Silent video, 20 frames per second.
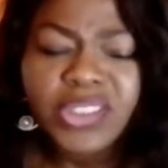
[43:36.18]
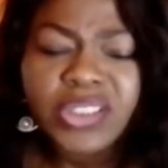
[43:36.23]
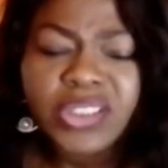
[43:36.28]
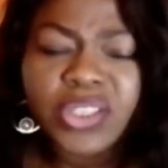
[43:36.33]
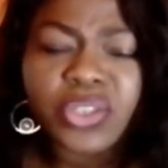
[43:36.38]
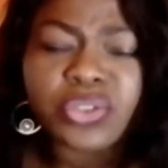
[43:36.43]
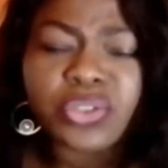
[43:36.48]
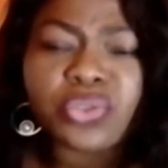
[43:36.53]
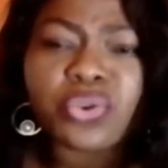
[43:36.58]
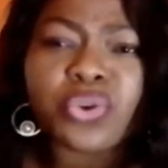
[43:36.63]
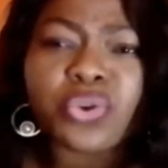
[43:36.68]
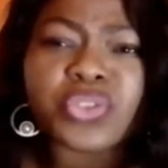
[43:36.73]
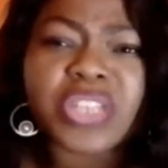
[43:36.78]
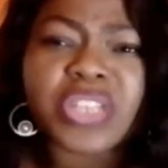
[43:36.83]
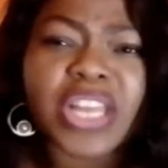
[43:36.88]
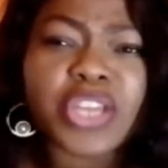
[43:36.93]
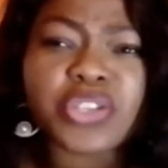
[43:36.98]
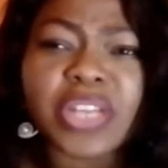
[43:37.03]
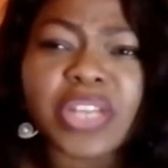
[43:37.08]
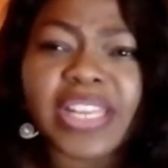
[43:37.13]
or do coaching, I
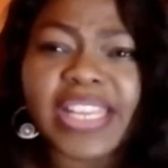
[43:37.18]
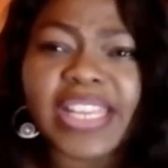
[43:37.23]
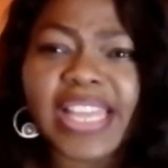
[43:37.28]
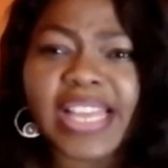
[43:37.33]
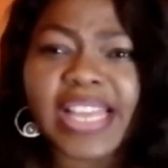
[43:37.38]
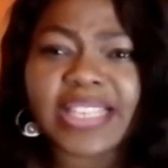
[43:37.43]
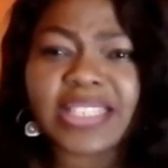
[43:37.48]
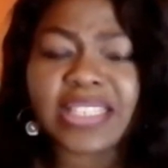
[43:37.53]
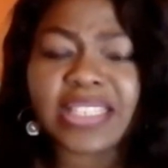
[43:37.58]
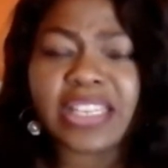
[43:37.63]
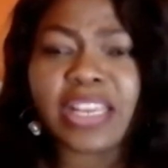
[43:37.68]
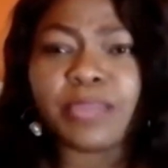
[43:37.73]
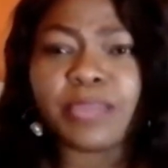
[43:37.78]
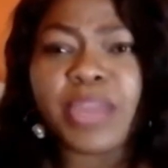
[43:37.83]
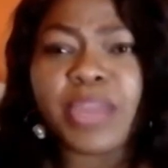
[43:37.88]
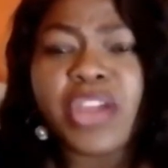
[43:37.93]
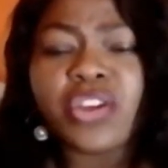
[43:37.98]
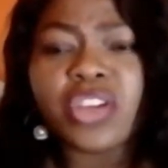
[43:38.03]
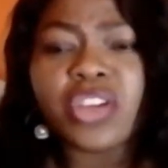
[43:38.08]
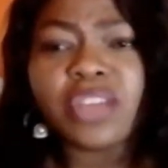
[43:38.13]
usually ask them,
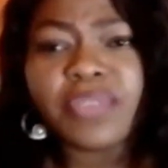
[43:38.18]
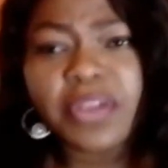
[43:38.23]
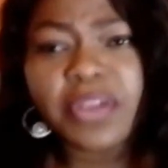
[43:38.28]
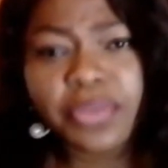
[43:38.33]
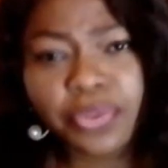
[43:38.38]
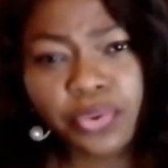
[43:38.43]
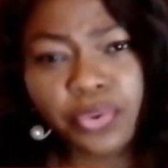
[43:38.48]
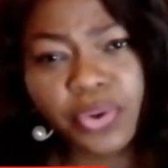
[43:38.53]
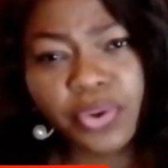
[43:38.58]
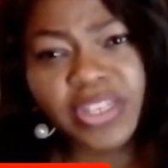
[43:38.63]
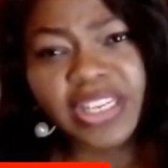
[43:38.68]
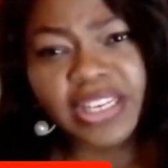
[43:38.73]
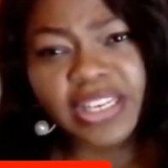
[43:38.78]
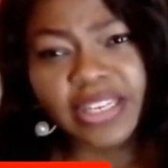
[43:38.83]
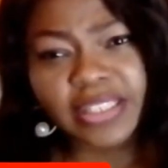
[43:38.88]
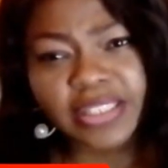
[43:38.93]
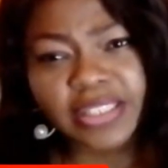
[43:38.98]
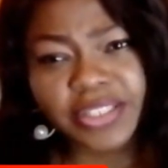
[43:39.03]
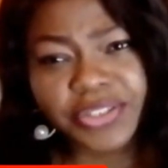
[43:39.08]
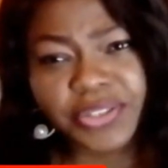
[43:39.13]
if you're thrown in
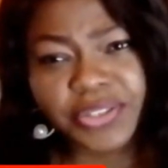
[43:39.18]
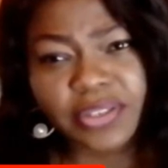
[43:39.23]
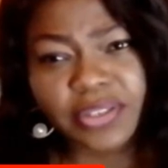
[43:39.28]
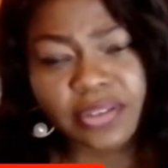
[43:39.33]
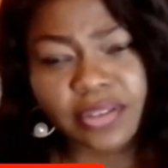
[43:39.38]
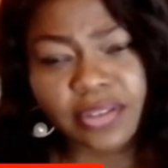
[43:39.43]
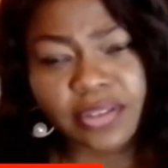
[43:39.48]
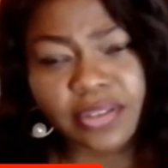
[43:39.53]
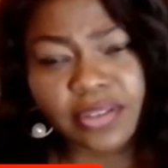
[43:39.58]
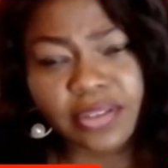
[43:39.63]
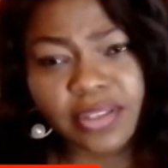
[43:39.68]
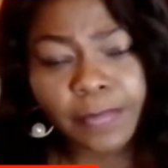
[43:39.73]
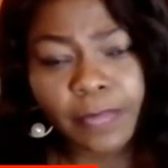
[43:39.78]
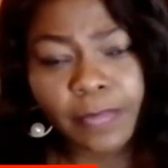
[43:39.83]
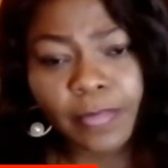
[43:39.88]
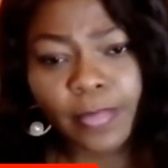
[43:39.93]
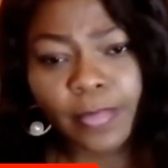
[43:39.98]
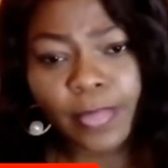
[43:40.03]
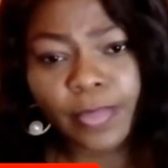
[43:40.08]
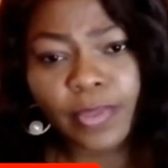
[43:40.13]
a desert,
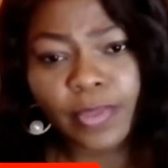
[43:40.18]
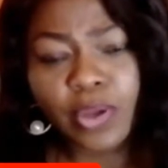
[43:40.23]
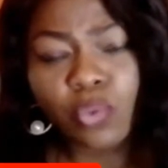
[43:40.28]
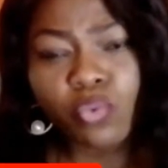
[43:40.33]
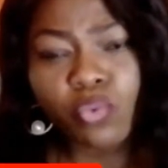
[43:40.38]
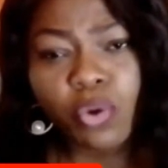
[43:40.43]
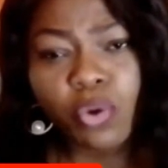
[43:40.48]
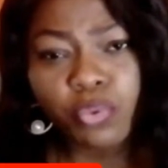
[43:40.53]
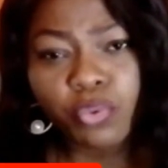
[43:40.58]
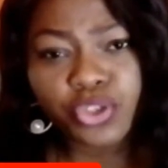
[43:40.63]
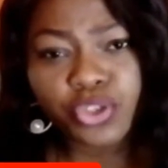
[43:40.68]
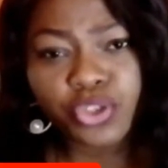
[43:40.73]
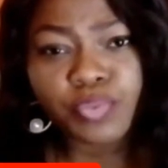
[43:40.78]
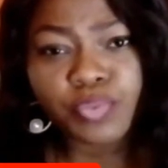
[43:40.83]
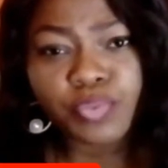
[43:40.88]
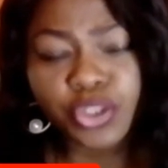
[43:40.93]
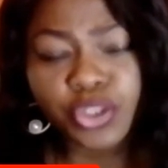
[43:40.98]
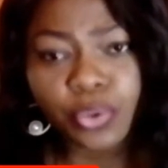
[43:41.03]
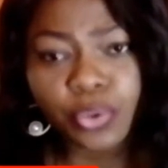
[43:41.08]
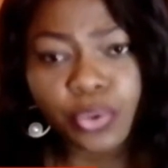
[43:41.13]
what
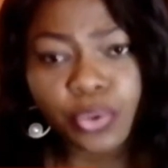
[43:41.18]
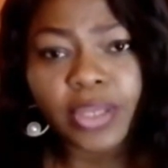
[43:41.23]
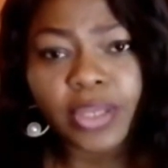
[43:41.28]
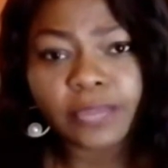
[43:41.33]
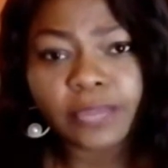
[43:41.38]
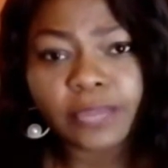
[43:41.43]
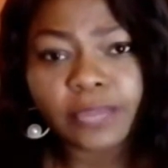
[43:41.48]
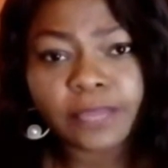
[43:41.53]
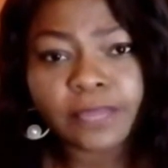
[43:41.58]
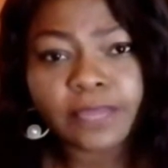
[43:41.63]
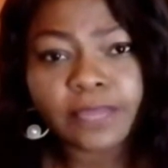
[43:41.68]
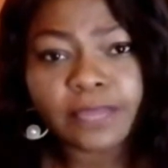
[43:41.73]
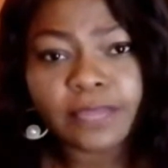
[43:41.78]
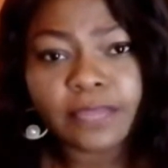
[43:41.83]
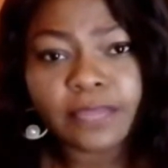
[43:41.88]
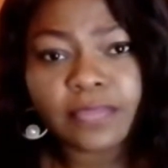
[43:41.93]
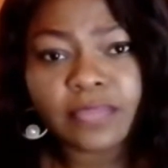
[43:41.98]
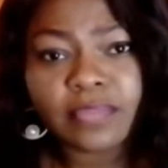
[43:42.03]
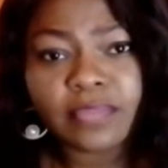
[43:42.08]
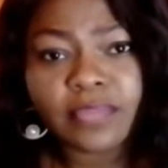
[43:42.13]
would you be doing?
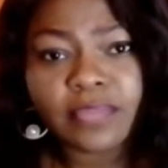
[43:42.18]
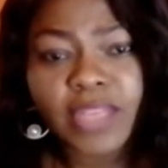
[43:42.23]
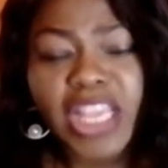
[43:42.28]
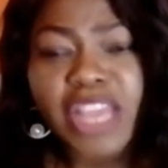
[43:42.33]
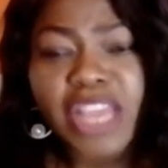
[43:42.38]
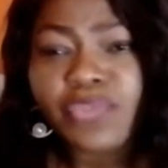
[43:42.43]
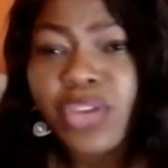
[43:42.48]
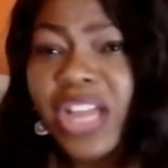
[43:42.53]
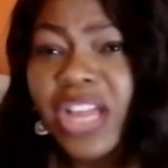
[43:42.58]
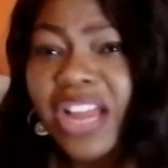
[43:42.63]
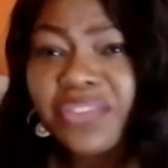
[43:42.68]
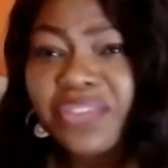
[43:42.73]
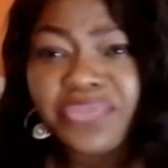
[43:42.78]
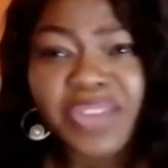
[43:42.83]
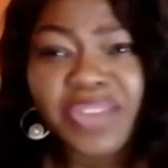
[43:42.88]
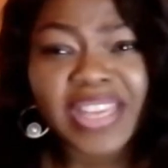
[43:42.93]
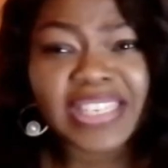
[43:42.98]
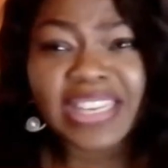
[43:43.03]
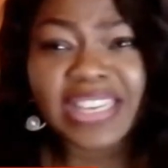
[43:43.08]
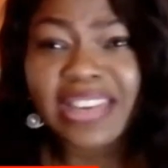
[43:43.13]
If you can't
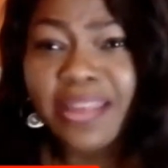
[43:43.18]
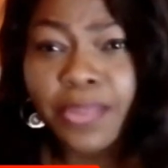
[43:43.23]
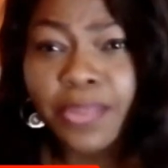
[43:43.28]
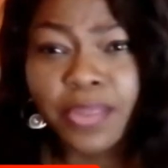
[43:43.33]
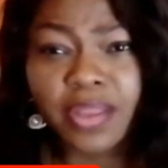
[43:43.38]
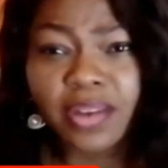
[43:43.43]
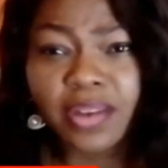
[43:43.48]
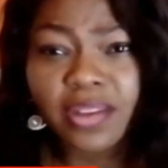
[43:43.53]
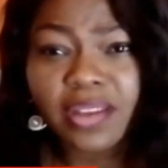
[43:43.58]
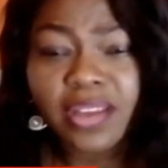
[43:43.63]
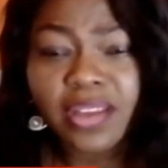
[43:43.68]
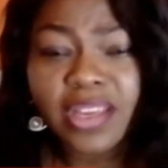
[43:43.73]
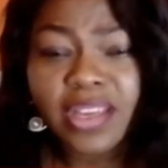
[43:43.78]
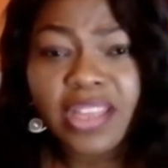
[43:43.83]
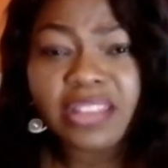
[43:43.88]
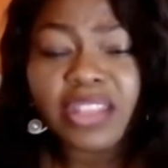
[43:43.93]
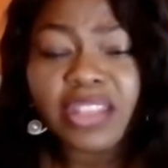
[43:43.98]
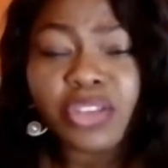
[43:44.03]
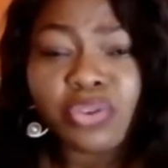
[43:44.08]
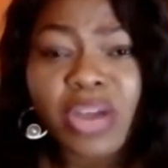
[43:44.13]
find anything,
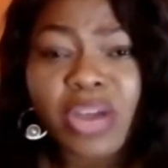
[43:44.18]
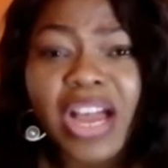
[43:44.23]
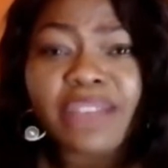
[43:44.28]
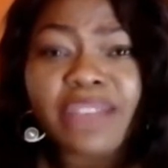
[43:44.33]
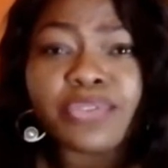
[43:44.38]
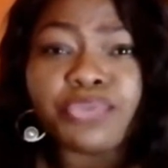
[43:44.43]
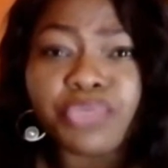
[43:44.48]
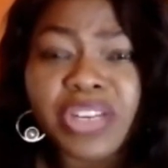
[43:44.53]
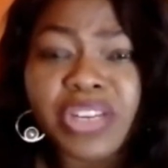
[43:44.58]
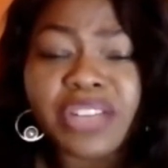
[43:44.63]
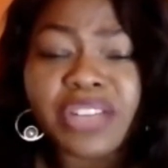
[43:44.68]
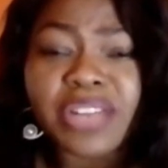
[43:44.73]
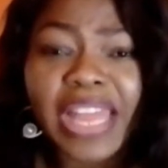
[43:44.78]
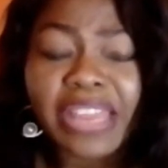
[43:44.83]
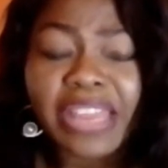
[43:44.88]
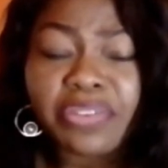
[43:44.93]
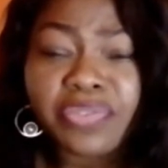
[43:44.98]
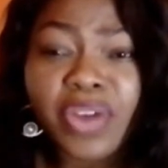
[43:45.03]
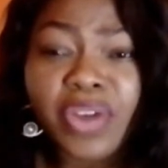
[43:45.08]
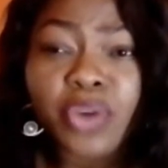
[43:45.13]
then you haven't really
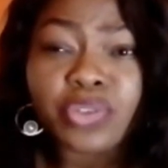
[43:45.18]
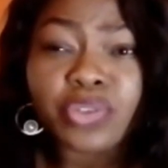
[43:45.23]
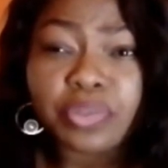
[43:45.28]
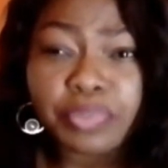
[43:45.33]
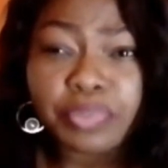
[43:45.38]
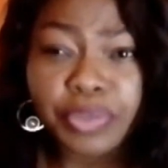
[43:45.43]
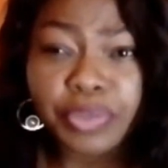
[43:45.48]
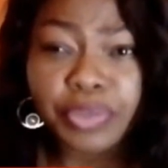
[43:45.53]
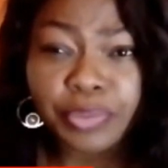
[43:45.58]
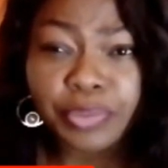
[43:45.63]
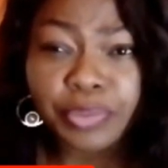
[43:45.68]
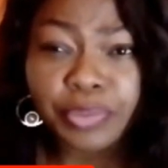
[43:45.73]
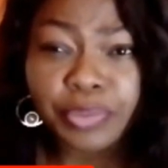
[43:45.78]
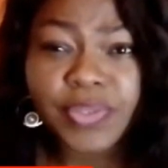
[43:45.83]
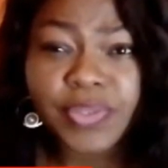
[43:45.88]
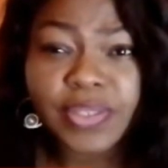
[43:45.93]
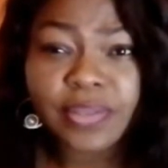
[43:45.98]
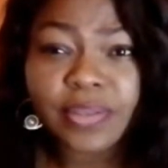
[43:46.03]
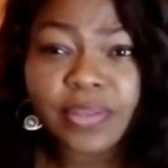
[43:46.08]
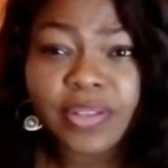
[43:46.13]
like found
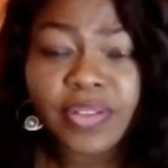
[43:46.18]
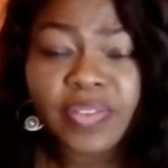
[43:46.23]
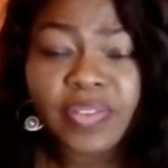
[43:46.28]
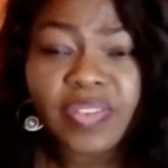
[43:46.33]
purpose.